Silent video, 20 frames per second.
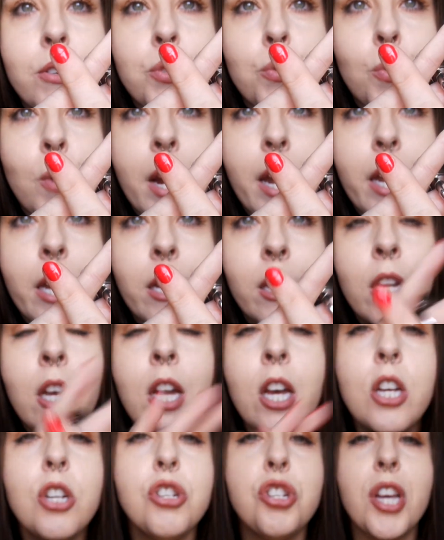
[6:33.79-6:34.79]
ring.
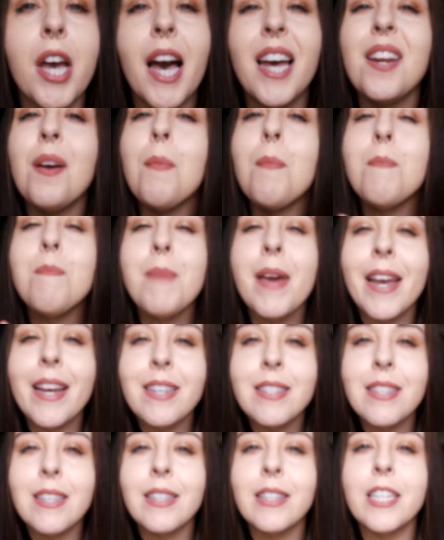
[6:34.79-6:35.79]
She had
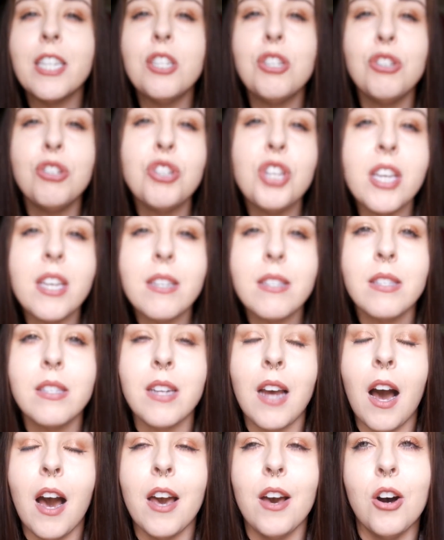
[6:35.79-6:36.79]
amazingly chic
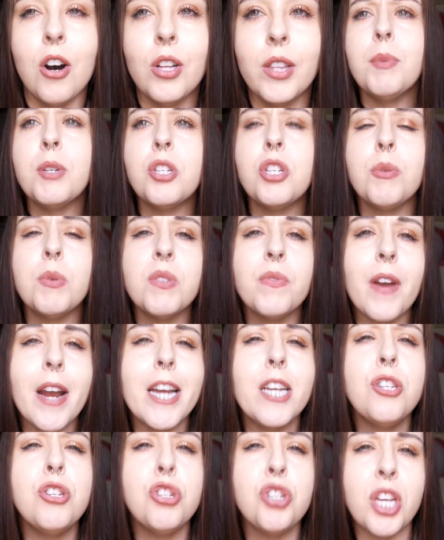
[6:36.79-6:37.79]
style, but she was
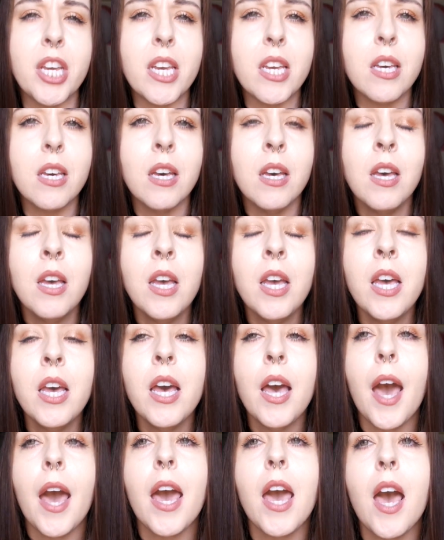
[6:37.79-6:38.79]
very chic.
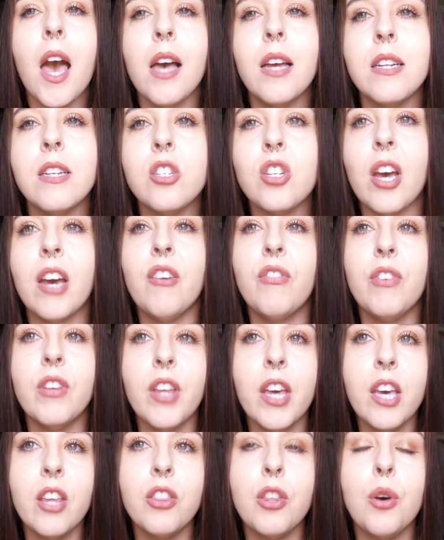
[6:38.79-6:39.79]
And I feel
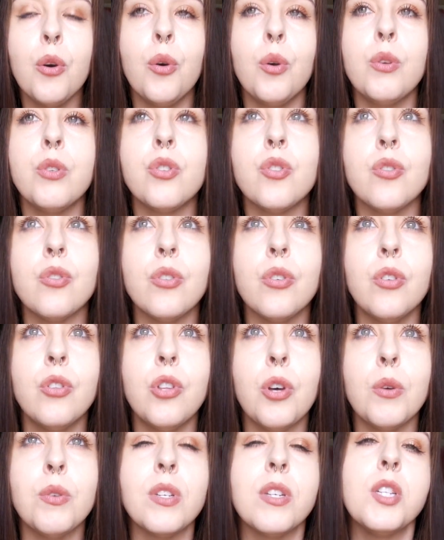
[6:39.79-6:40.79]
like those
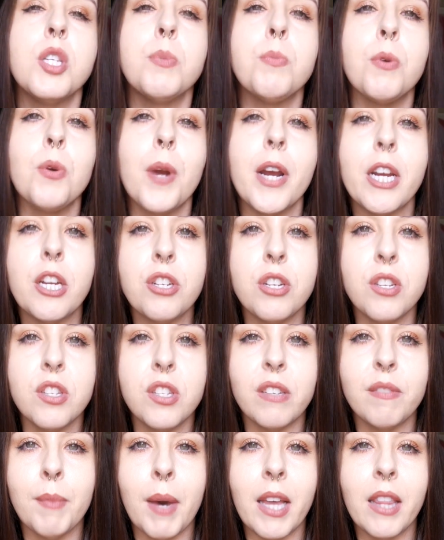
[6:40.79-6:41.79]
inspirations
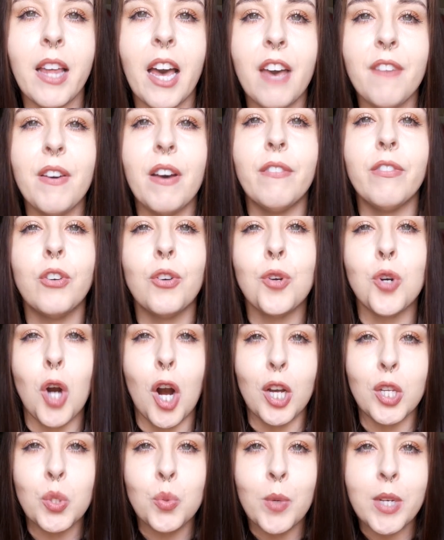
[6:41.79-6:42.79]
in my life have
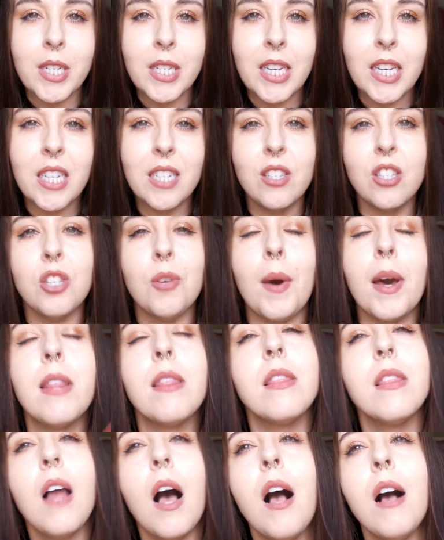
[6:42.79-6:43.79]
crosswinded. So I
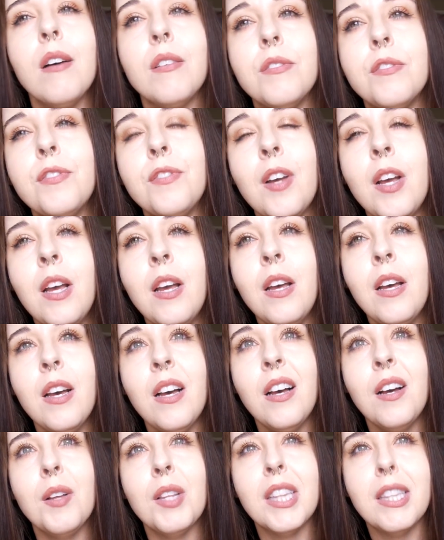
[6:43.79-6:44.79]
love
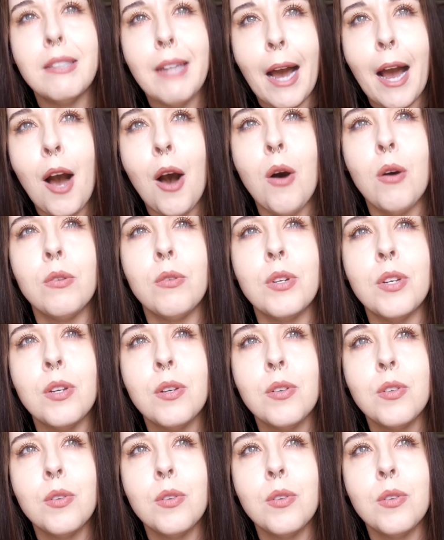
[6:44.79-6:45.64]
loud